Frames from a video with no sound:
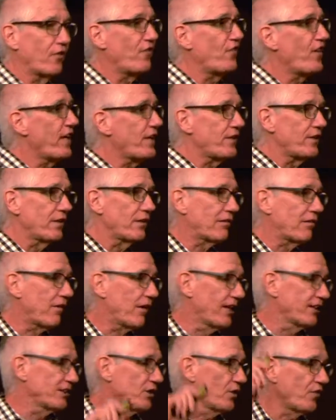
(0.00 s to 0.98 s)
faith in
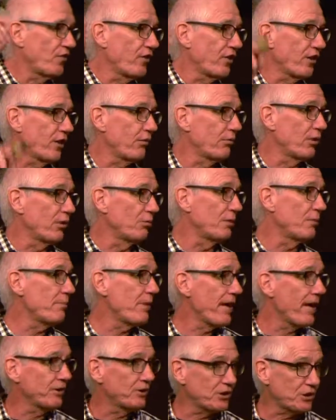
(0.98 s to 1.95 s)
Christ in front of the Roman
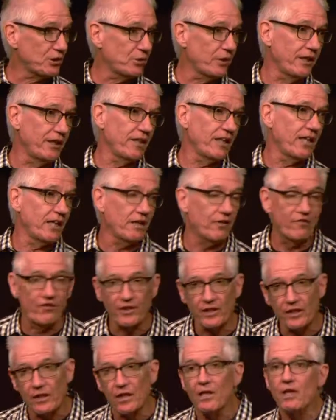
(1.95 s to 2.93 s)
magistrate, and if
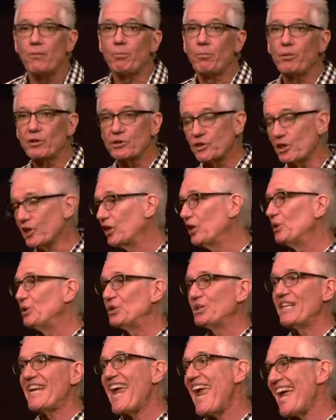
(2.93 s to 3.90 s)
the
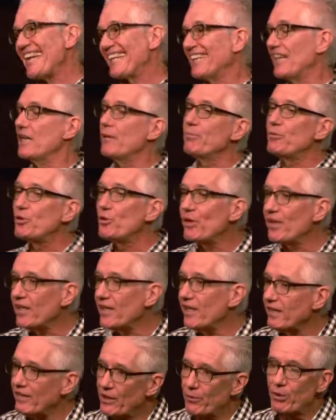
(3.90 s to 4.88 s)
persecution hadn't come to an
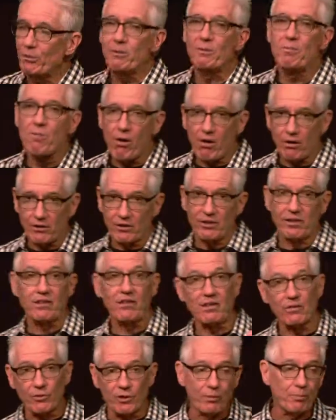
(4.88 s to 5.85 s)
end, they would have been martyred
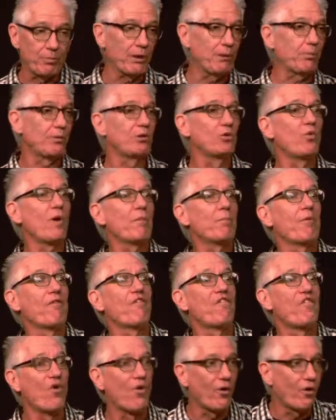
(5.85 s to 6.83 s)
along with the people who went
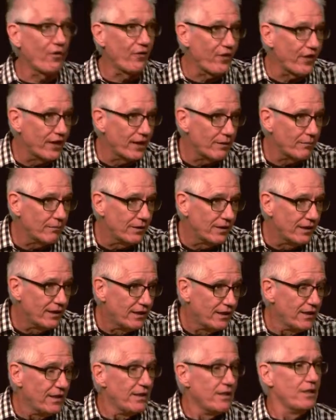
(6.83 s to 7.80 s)
before them.
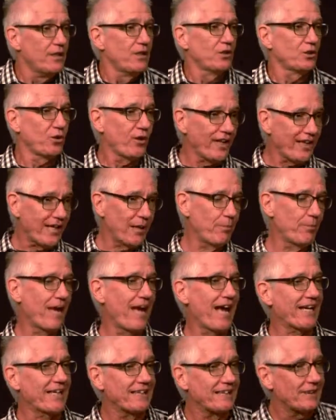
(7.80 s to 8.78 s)
So they come
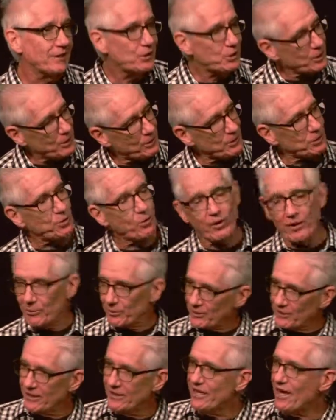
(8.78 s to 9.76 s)
back into the church. Well, there
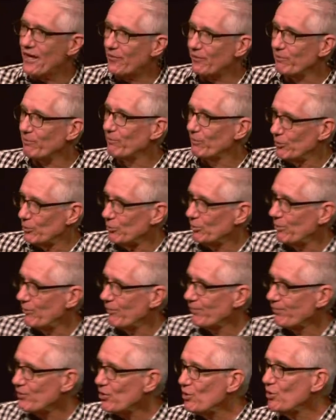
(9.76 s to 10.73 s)
was another group
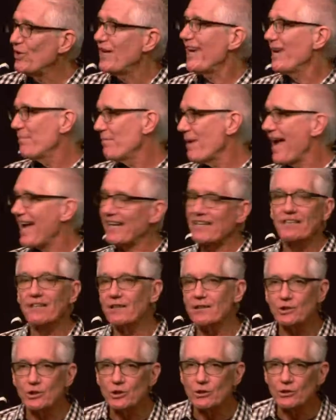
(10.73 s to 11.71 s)
who came back into
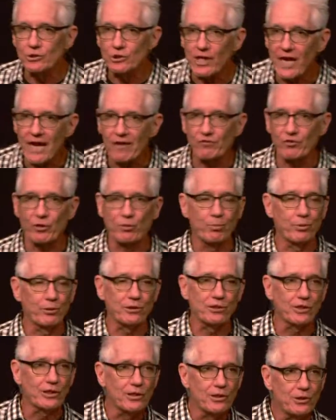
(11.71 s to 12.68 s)
the church after the
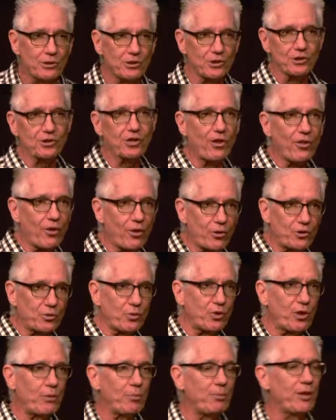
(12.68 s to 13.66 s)
persecutions, and those
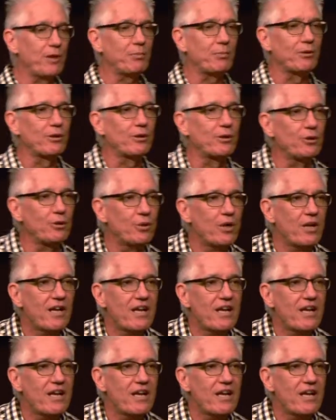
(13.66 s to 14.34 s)
were the people who